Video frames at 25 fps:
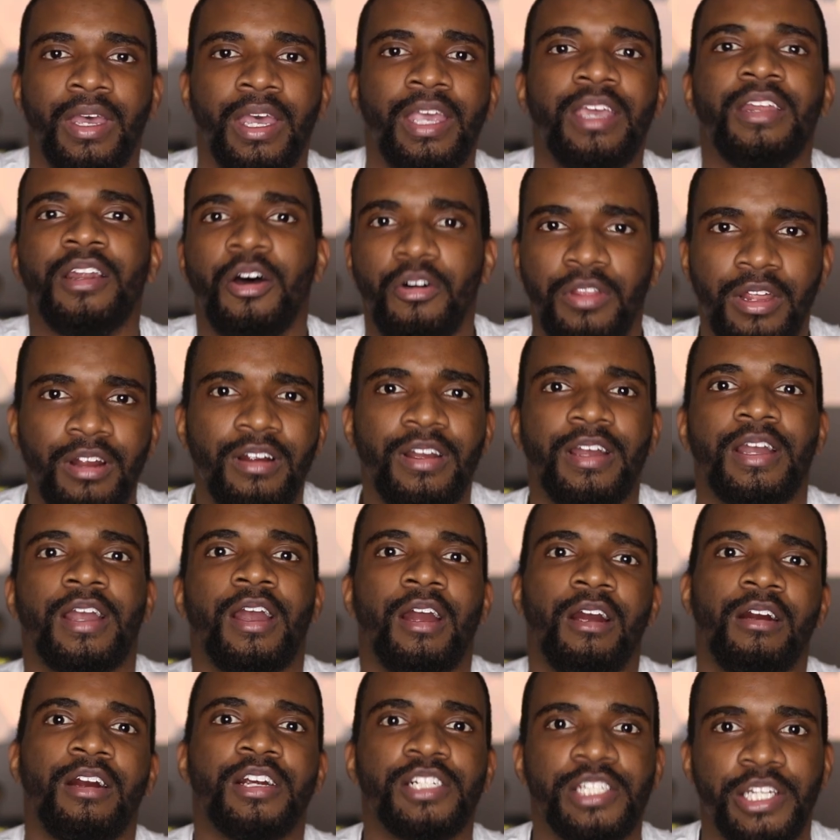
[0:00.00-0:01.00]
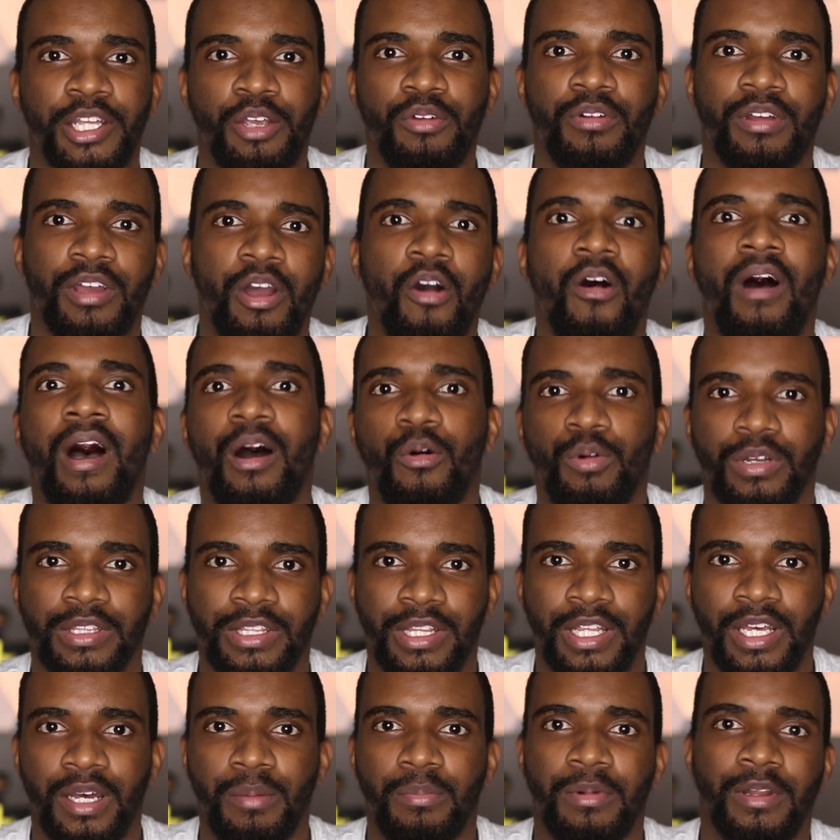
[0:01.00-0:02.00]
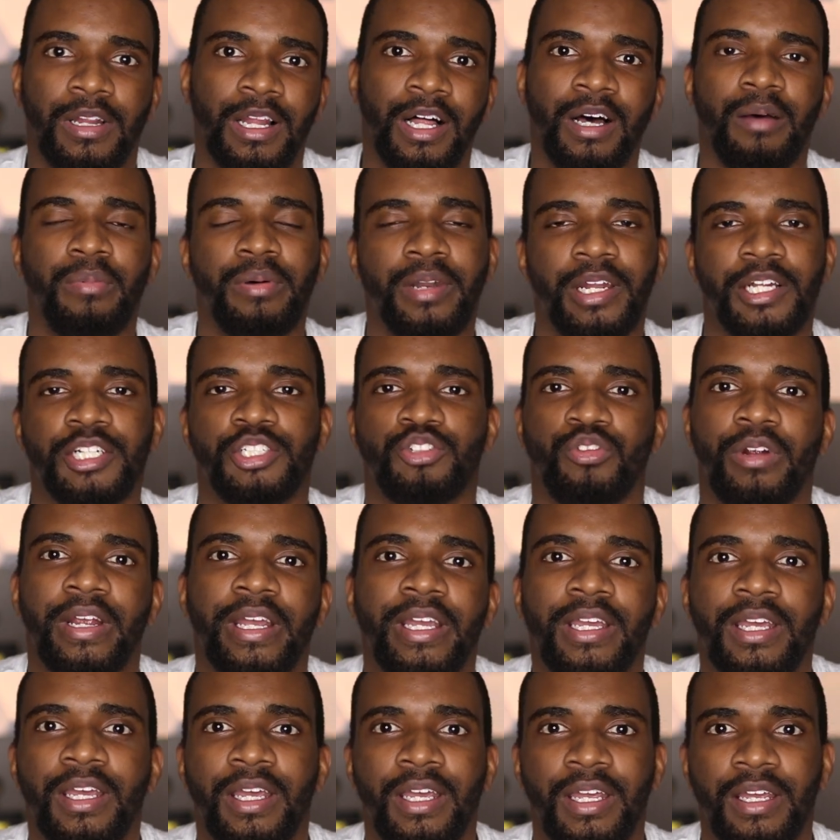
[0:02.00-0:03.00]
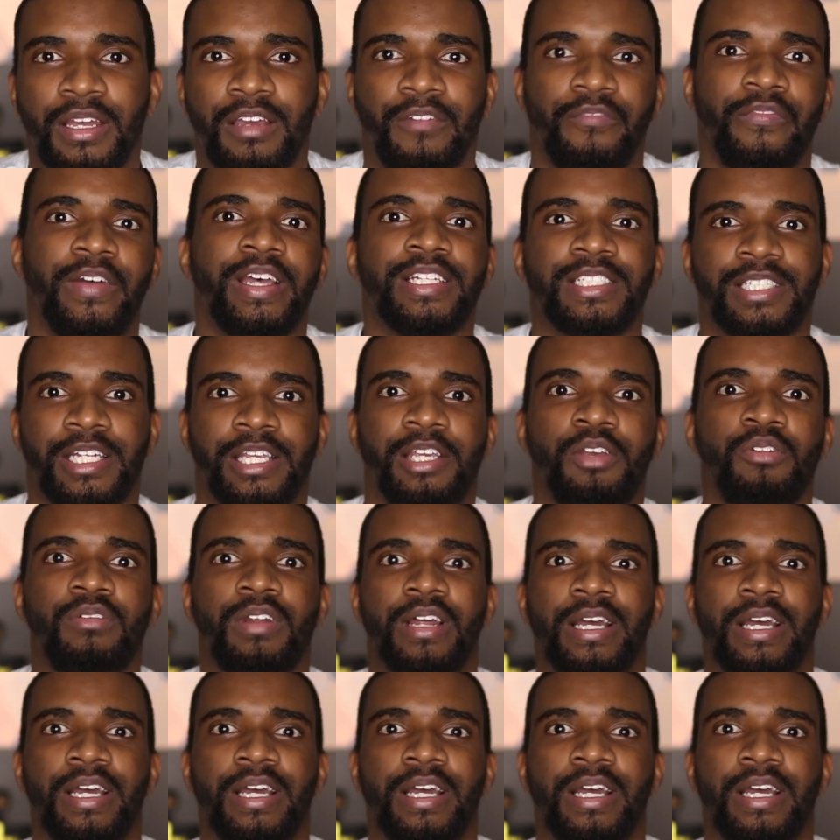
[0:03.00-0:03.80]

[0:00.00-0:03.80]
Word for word: And you know, they're encouraging you to go out with them, clubbing and drinking, convincing you